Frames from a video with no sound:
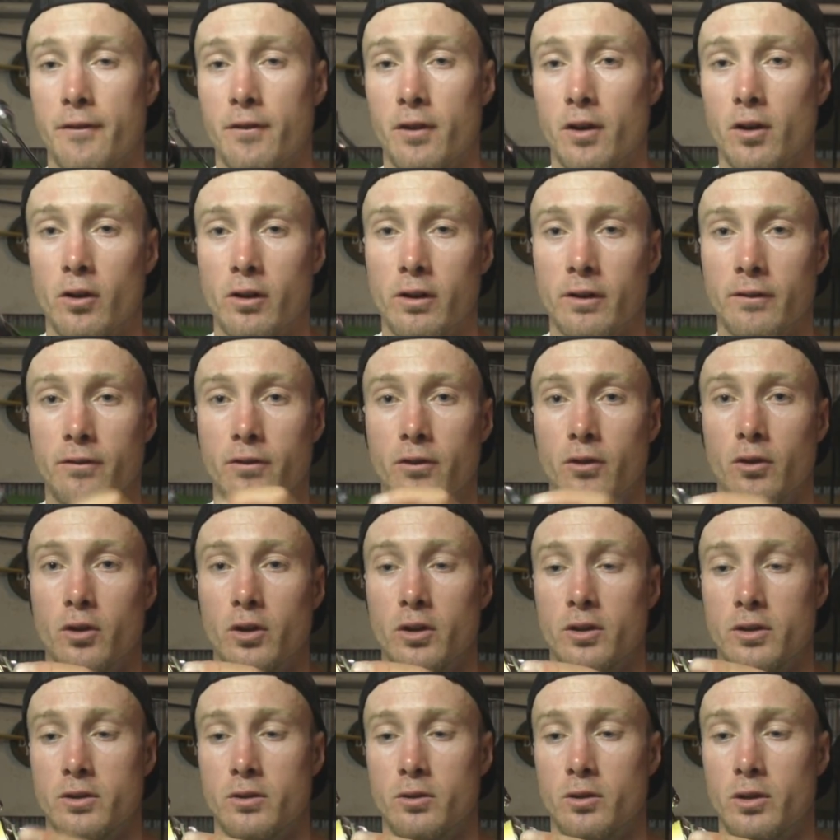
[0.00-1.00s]
If you're looking
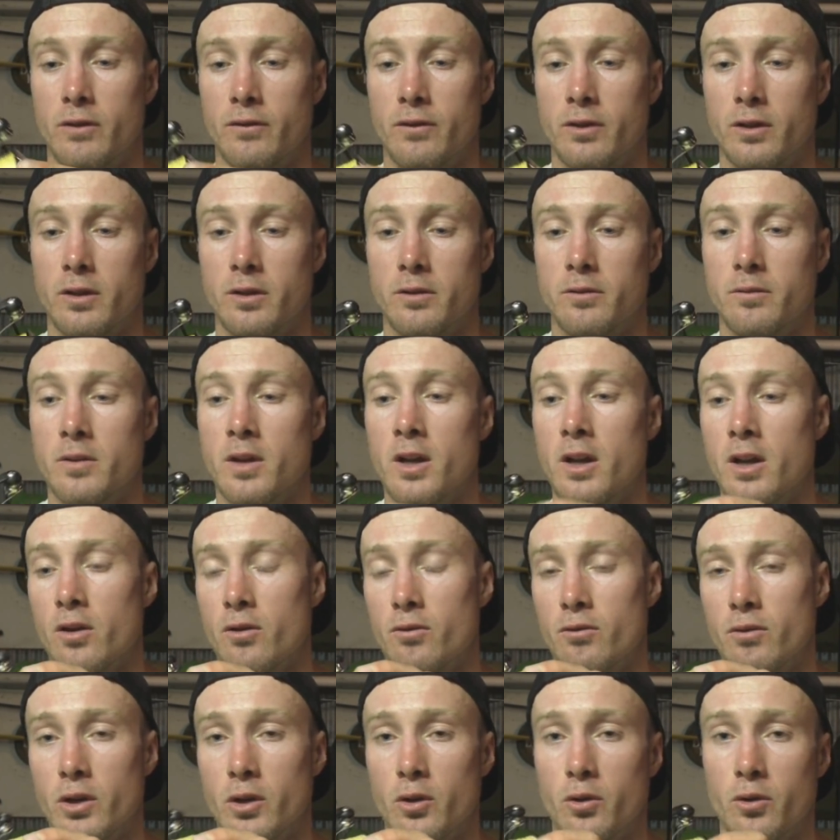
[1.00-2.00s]
for a sort of a
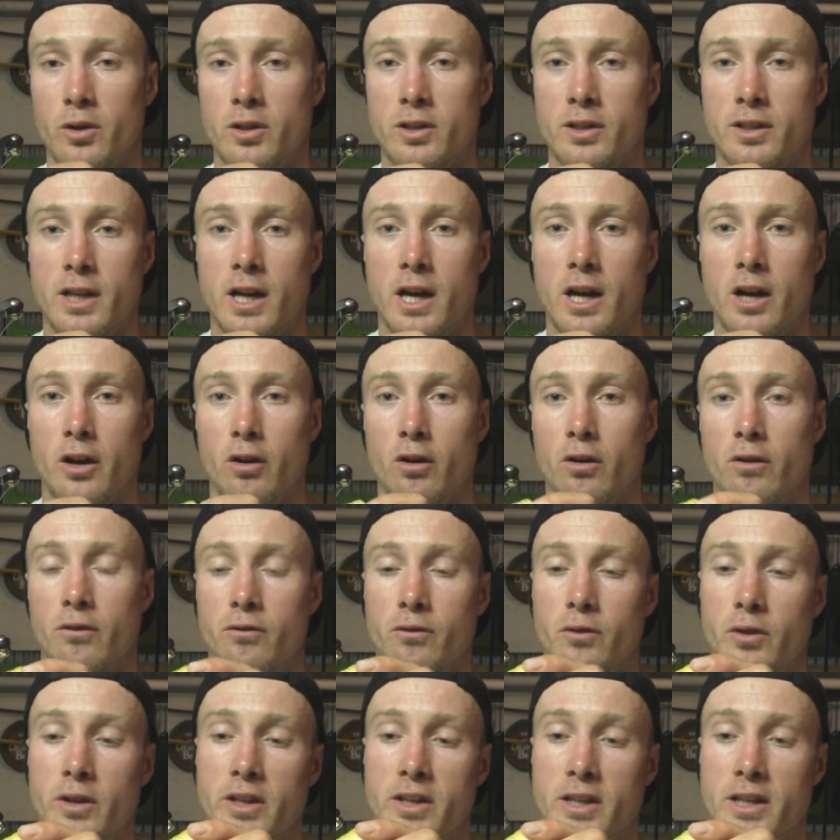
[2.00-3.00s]
reel to start
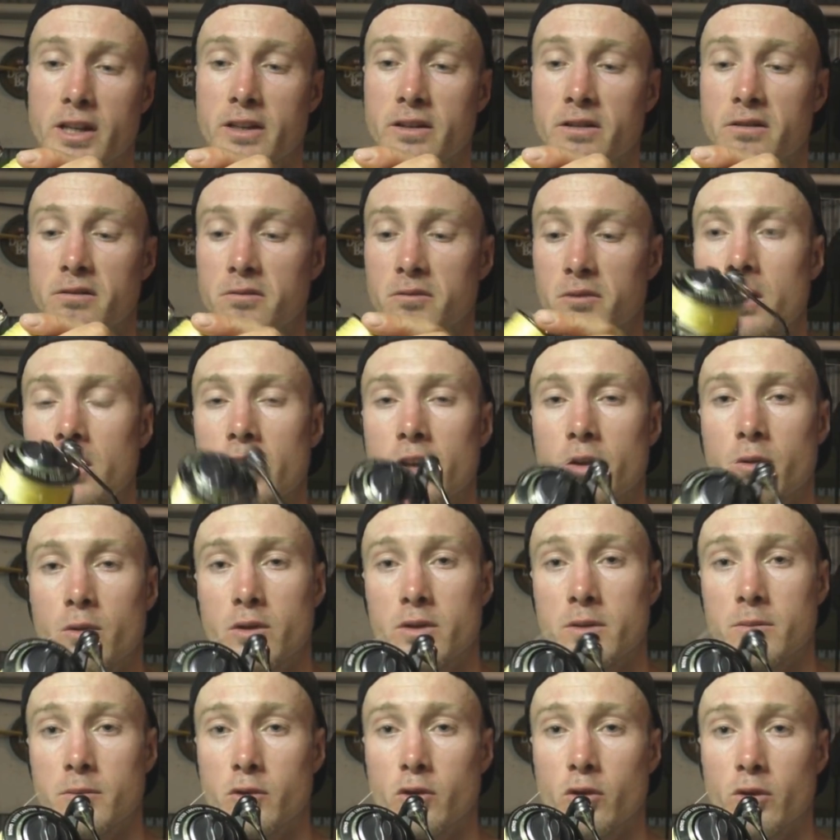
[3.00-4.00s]
off with and you
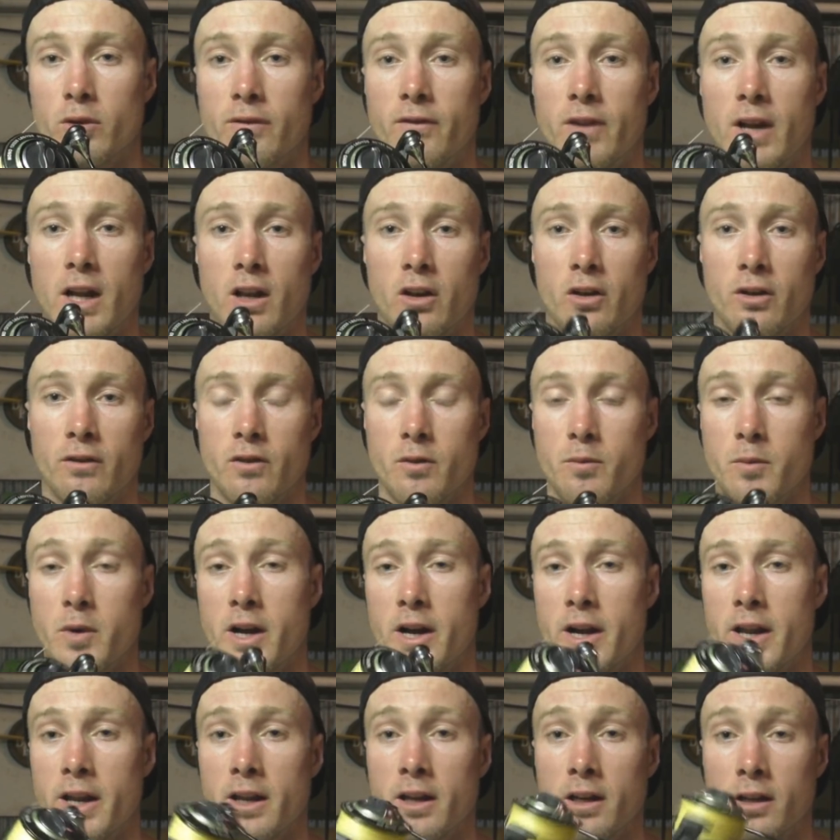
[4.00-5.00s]
want some good value for
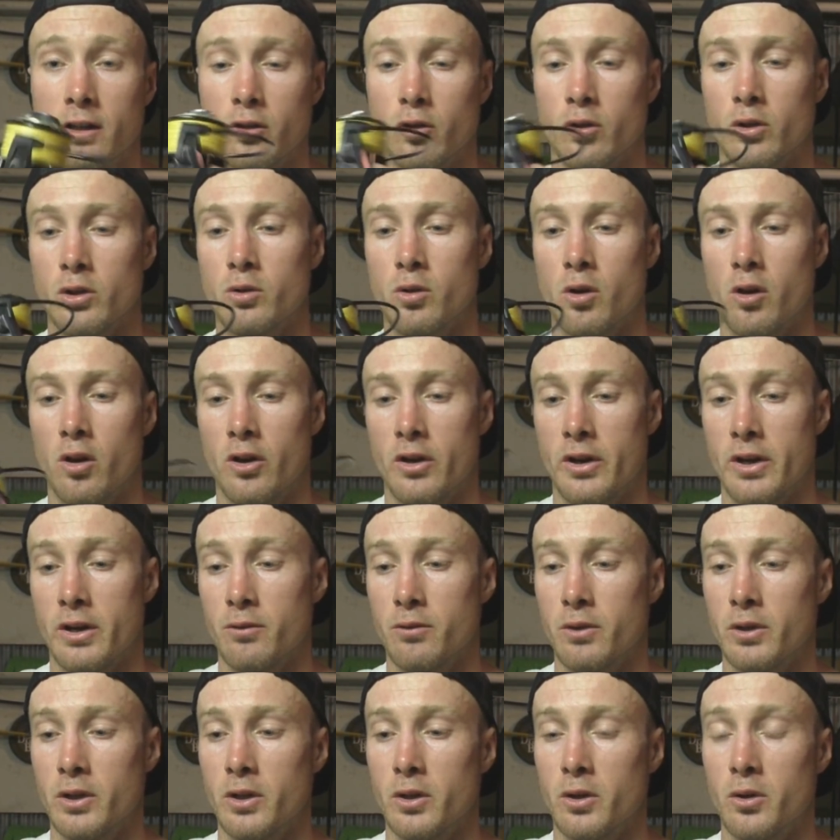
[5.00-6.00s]
money and a good quality
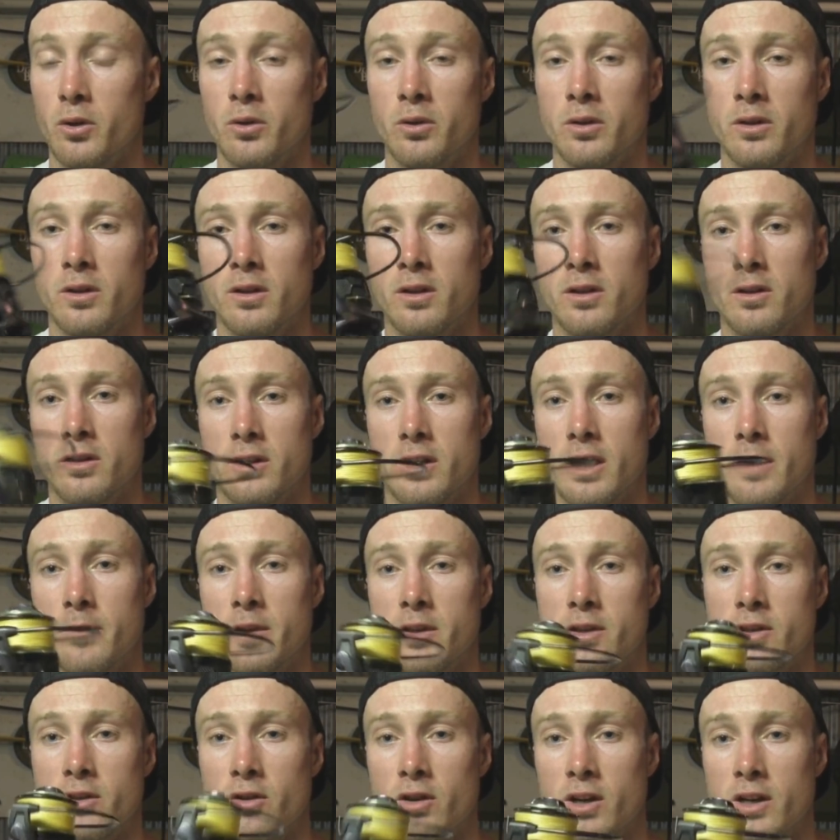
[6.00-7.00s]
reel, something
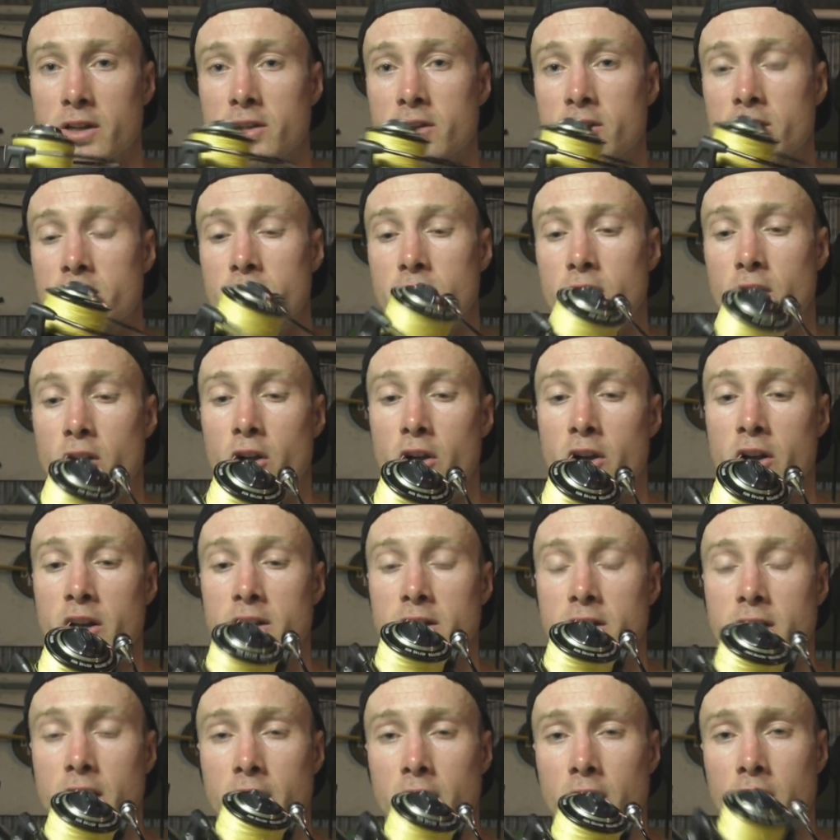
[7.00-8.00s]
that's nice and sturdy and
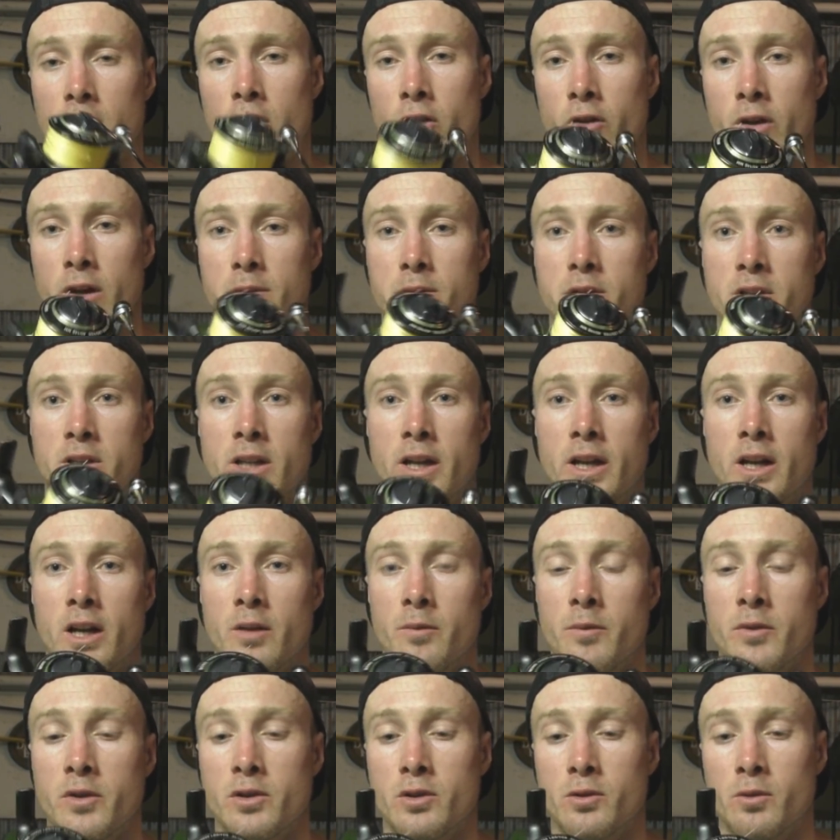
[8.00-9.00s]
it's going to hold up to the
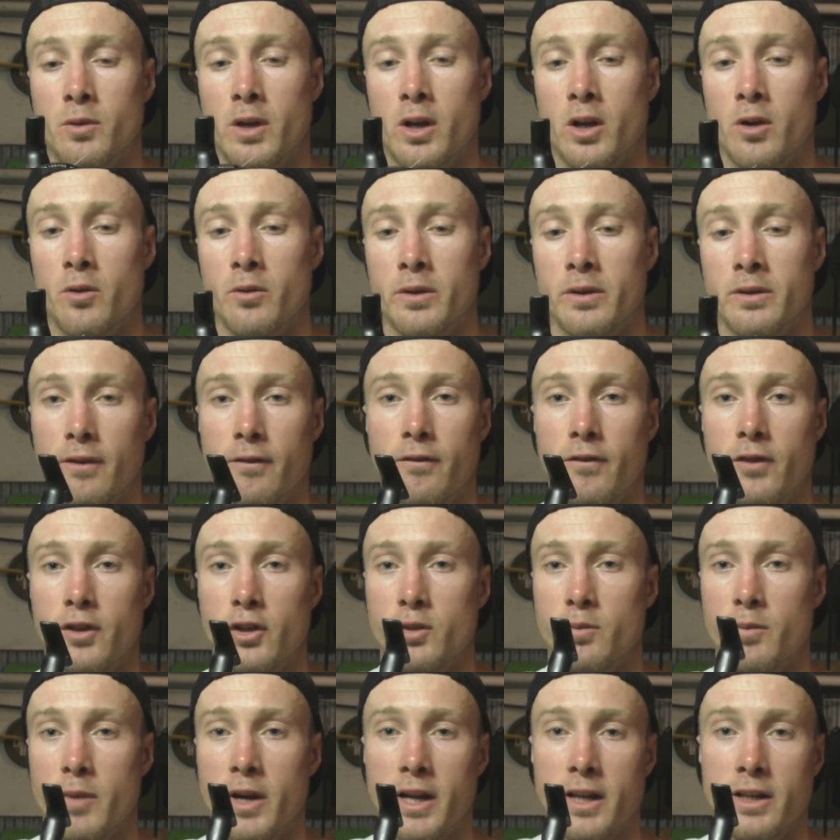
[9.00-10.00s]
elements well and
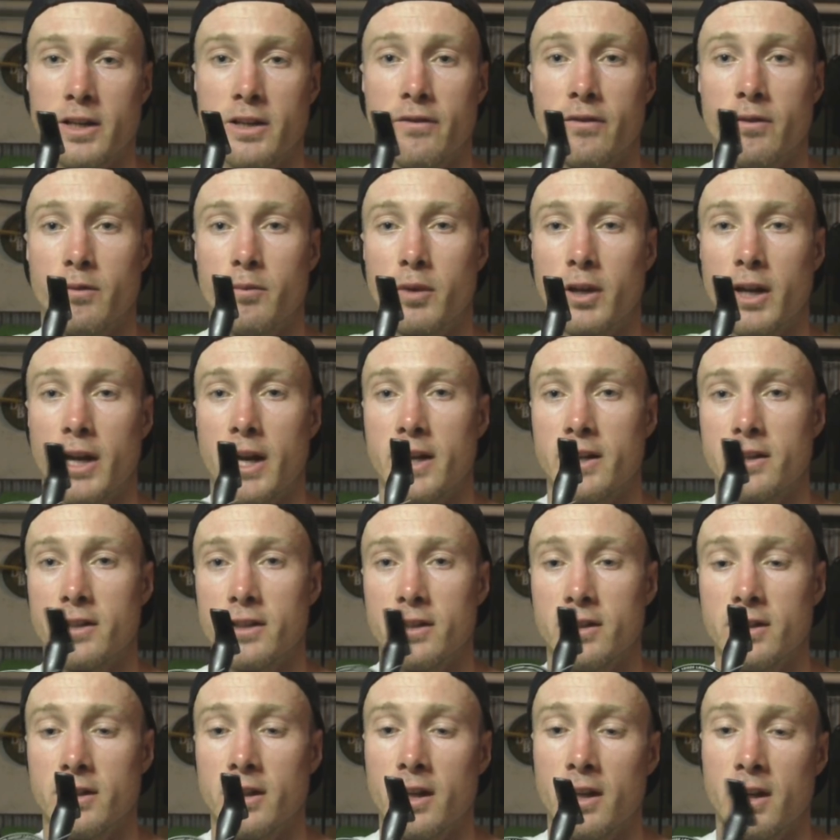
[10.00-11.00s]
fish many different
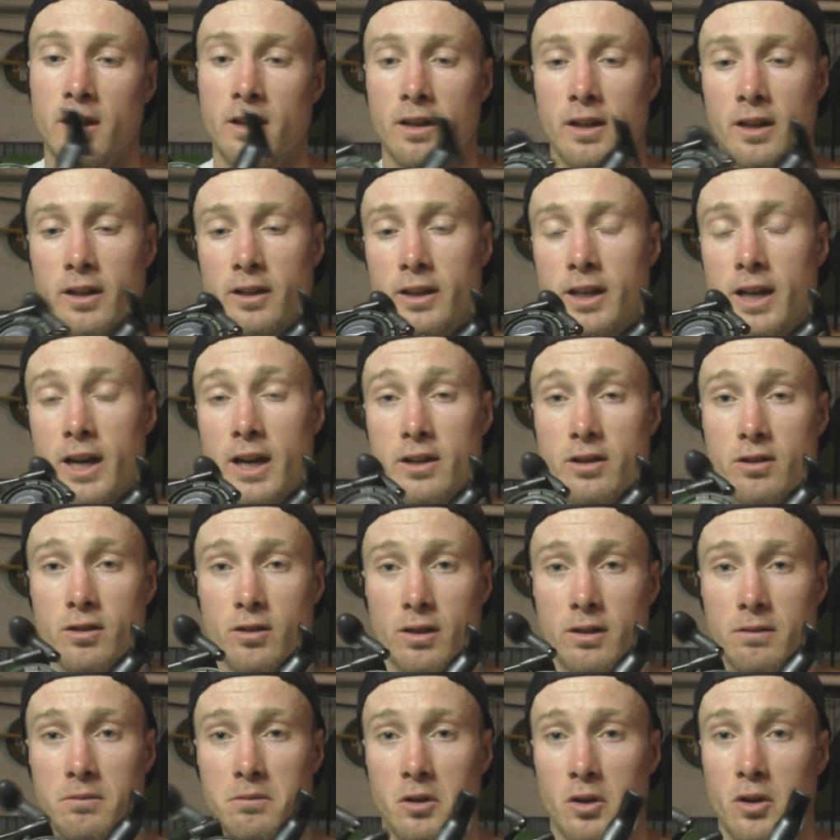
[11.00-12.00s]
places and catch
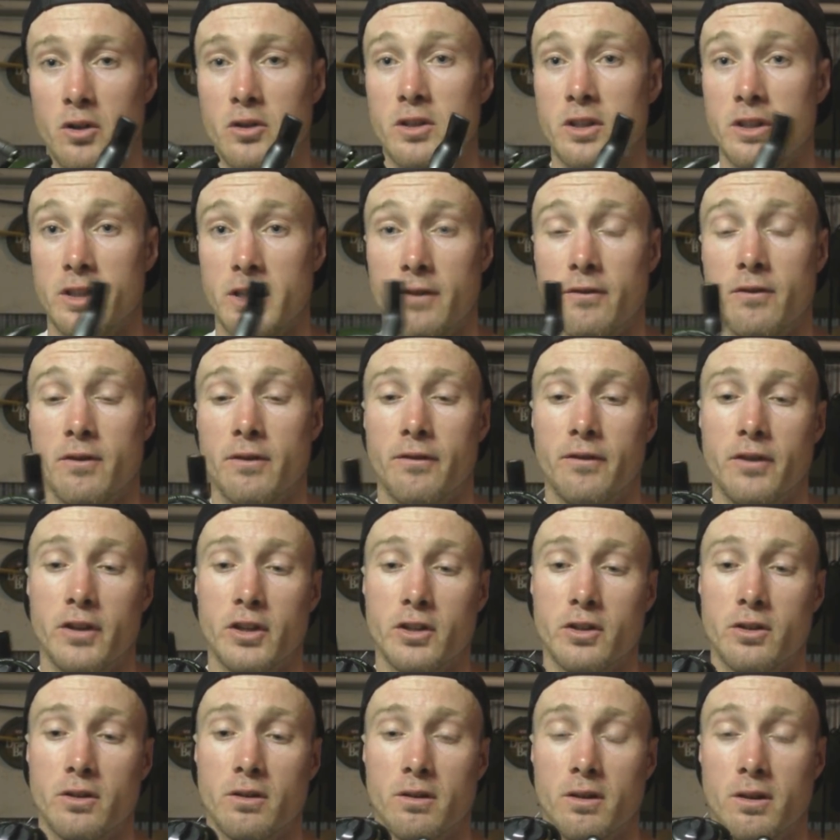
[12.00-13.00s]
like lots of different
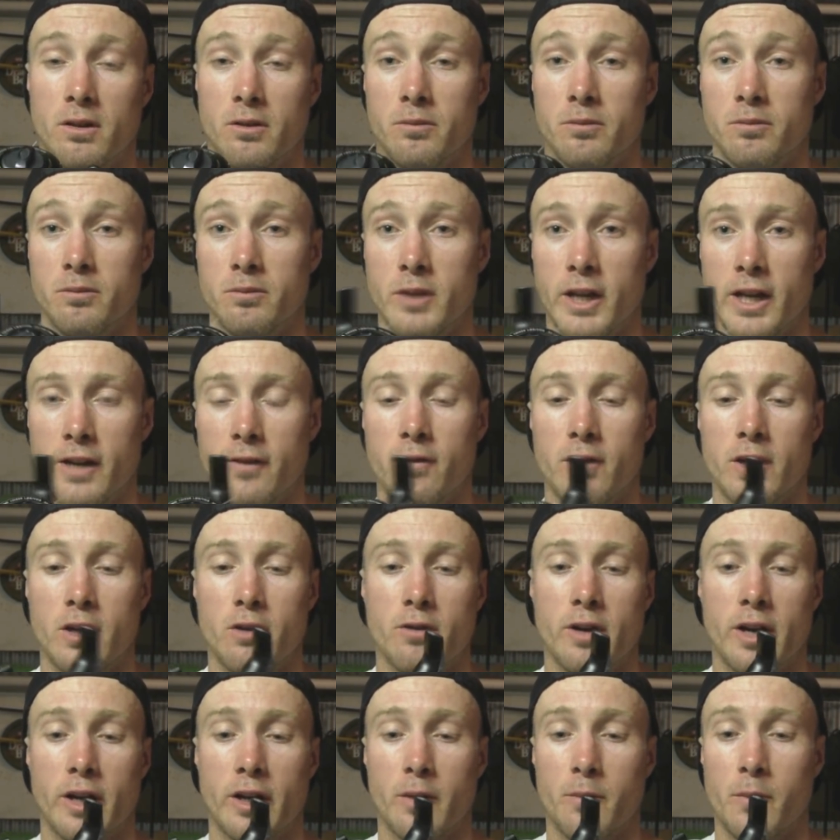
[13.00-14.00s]
fish, I'll
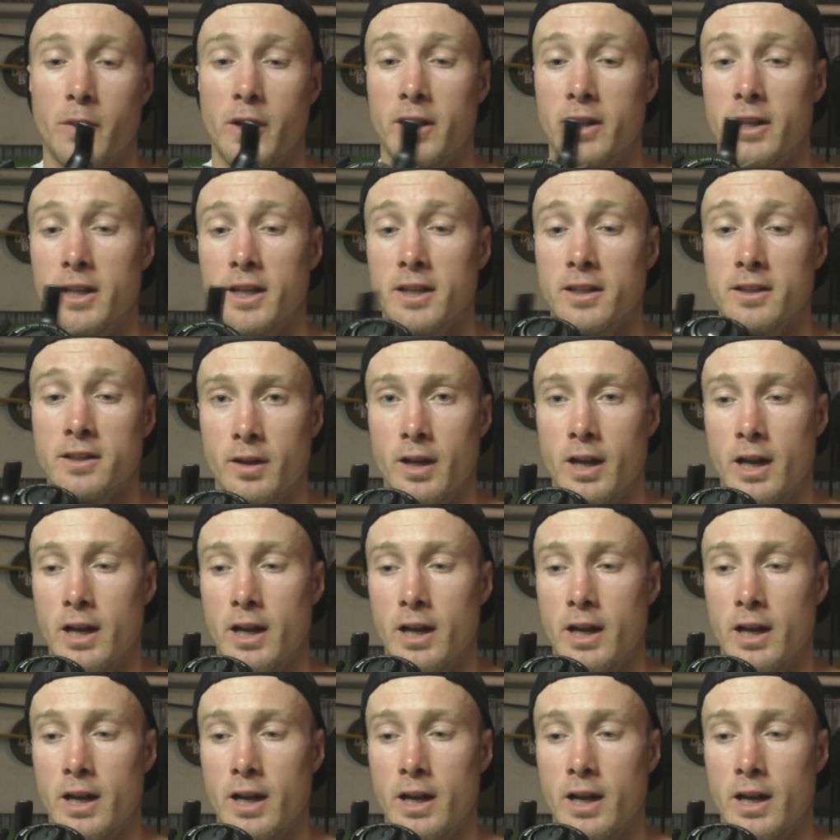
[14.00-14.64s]
definitely recommend this.